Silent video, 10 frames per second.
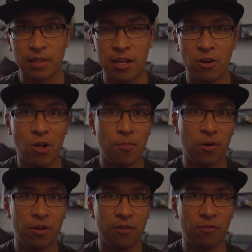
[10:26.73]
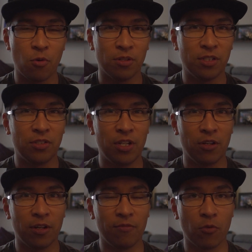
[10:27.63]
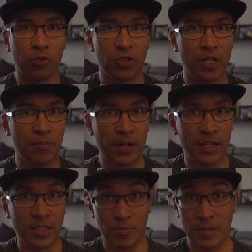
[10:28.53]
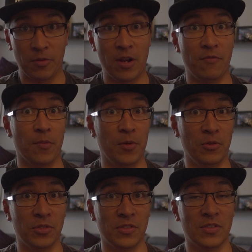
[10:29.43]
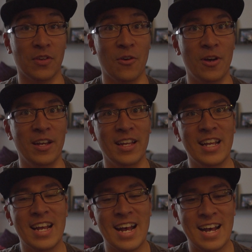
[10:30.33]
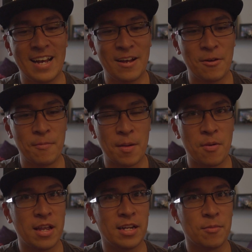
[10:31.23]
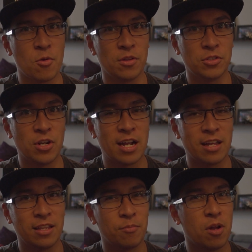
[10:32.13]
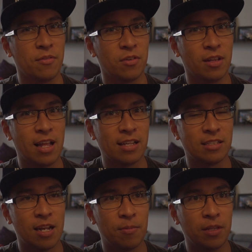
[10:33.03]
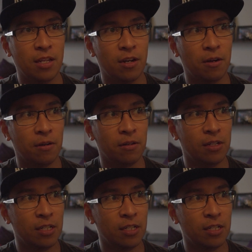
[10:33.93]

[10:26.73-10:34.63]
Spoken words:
here in Alberta, of course, this year, unfortunately, but it's been great for boost. So I'll probably end up going to the track, I think, probably for the last time of the year.